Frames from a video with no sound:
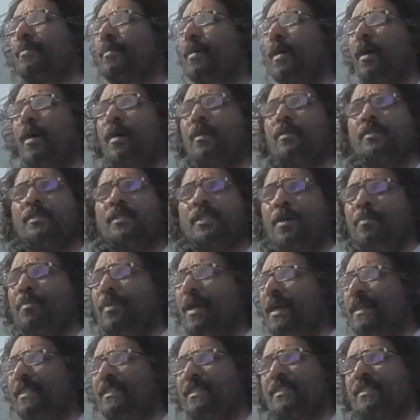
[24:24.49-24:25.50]
Yeah, uh,
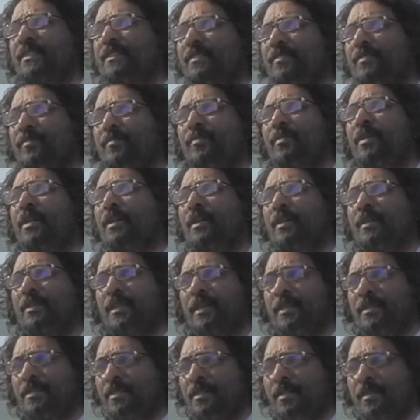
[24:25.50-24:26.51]
some writers, uh,
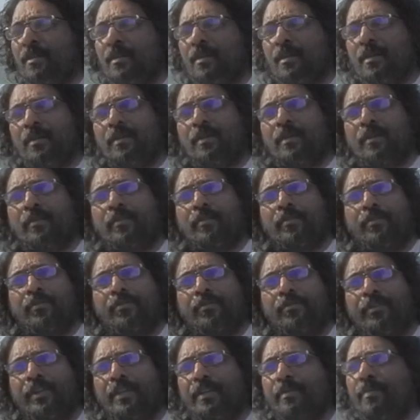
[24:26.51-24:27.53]
there's a
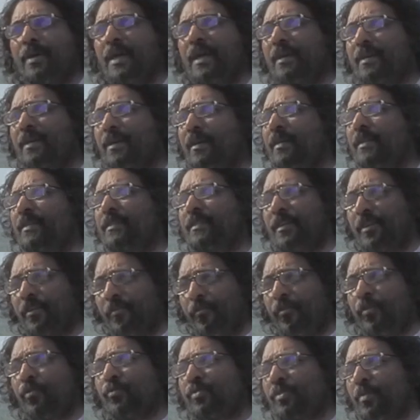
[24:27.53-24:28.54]
feedback and
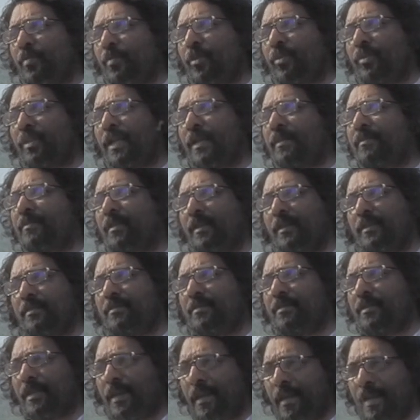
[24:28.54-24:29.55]
reviews about that.
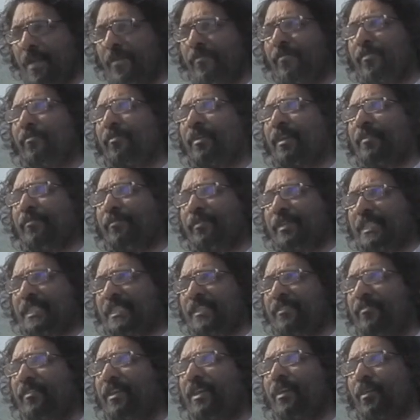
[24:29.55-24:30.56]
They have a very
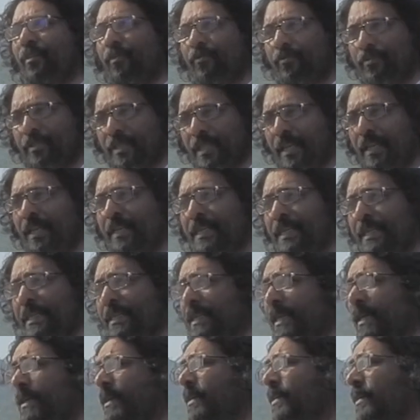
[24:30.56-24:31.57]
witty way of saying.
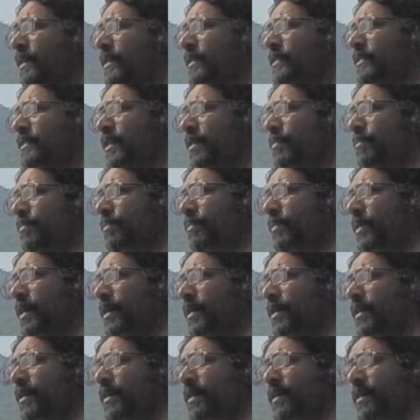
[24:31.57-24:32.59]
Some
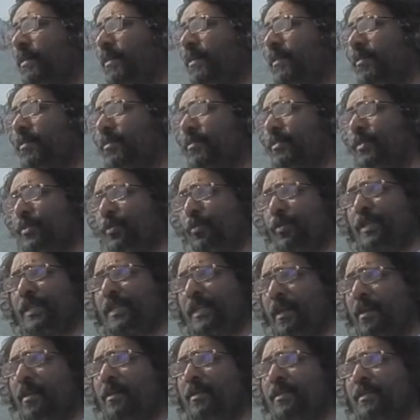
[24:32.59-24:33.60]
uh,
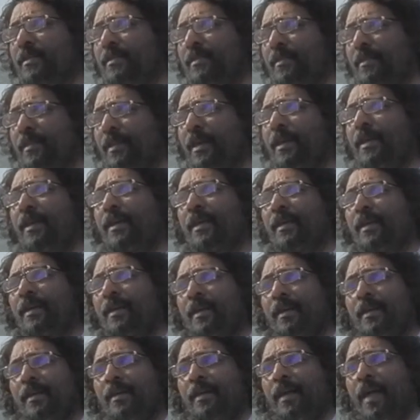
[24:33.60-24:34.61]
storytellers, they
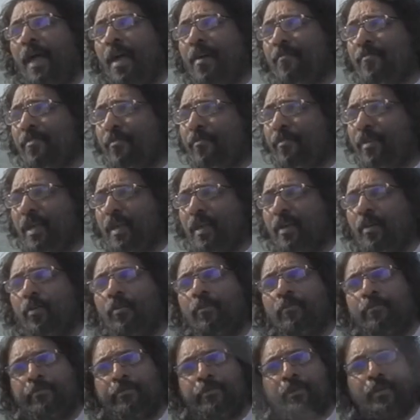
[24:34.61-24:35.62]
have a way
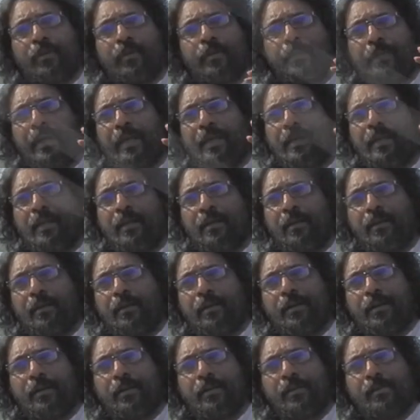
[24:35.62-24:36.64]
of uh, making
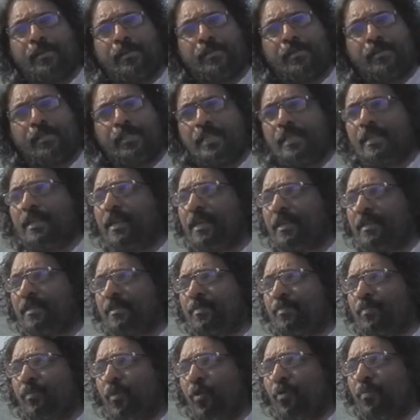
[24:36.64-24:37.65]
uh,
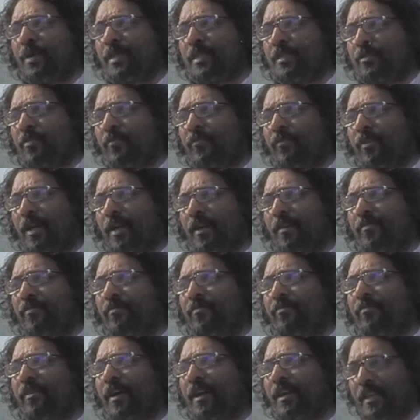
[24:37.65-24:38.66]
serious moments of life
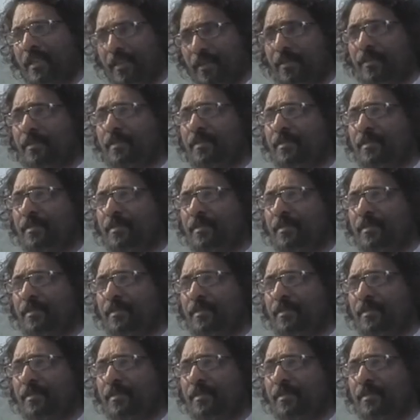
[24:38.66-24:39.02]
funny.